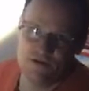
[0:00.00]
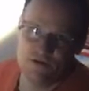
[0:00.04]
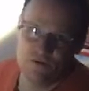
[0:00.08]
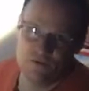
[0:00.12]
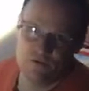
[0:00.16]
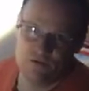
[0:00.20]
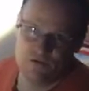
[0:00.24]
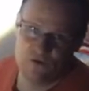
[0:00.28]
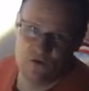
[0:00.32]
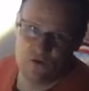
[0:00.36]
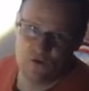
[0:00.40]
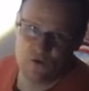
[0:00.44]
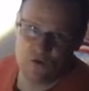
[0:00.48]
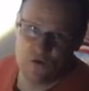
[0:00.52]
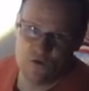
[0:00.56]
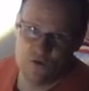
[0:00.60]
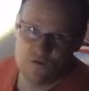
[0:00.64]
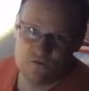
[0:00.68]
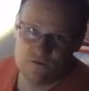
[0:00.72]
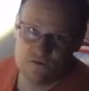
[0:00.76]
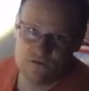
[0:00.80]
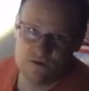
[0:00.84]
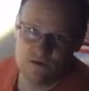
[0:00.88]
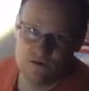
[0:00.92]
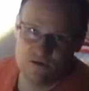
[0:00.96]
with
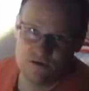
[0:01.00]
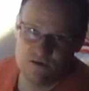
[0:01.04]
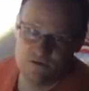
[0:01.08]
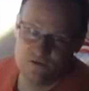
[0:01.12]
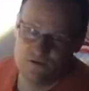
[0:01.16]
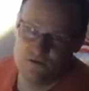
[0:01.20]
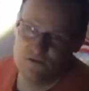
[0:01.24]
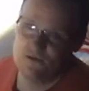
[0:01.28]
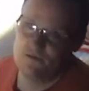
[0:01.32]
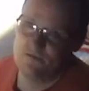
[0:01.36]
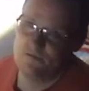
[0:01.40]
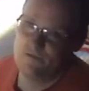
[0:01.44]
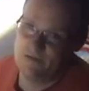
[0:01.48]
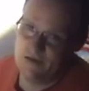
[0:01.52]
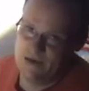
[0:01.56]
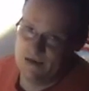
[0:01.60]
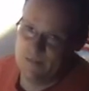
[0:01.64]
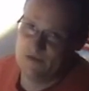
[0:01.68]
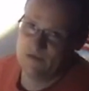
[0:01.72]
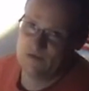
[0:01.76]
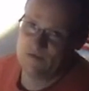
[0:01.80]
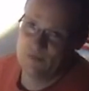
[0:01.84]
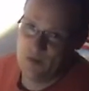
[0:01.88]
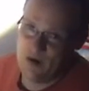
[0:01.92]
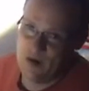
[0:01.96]
Grover, who's a
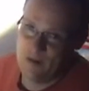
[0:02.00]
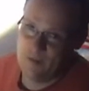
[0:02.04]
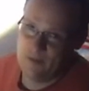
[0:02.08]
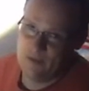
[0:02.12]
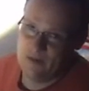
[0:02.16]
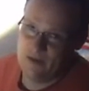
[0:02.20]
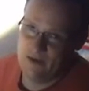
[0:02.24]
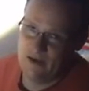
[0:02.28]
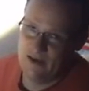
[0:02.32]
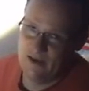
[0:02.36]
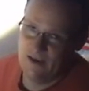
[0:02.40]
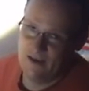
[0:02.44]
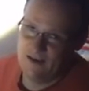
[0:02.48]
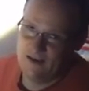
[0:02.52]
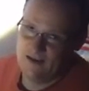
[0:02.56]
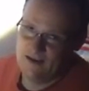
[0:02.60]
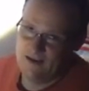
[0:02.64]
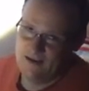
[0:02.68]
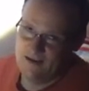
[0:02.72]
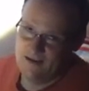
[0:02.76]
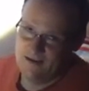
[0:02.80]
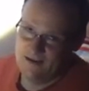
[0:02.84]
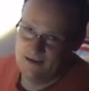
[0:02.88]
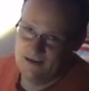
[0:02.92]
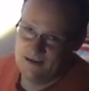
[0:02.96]
famous puppet.
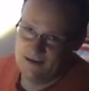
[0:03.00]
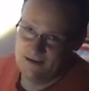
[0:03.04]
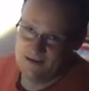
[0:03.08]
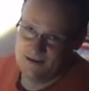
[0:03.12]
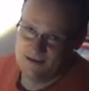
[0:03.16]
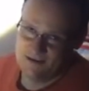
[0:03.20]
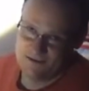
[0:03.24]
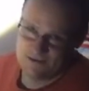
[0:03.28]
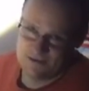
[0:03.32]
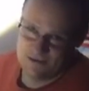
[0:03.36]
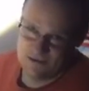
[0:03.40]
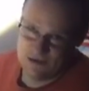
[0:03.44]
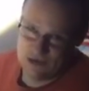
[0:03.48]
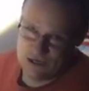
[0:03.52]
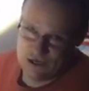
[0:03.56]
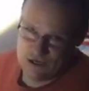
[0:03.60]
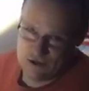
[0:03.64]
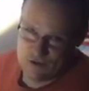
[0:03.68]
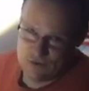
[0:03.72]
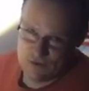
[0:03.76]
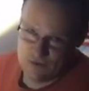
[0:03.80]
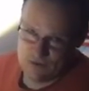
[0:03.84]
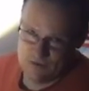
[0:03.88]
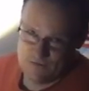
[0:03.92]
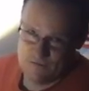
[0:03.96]
And he does the
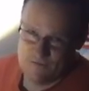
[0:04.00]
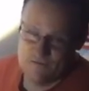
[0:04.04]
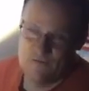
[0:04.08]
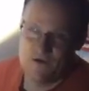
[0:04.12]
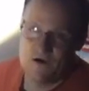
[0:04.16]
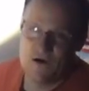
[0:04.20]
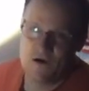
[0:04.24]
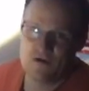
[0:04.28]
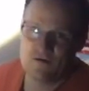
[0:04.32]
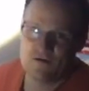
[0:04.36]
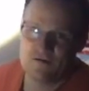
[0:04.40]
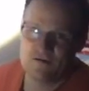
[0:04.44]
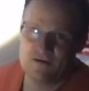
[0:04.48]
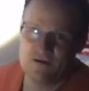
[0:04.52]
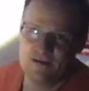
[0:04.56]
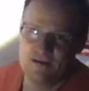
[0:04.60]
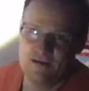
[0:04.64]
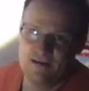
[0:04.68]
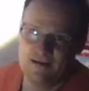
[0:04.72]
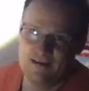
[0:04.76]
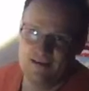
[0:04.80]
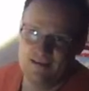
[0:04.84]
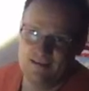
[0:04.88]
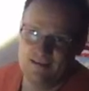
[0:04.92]
near and the far thing.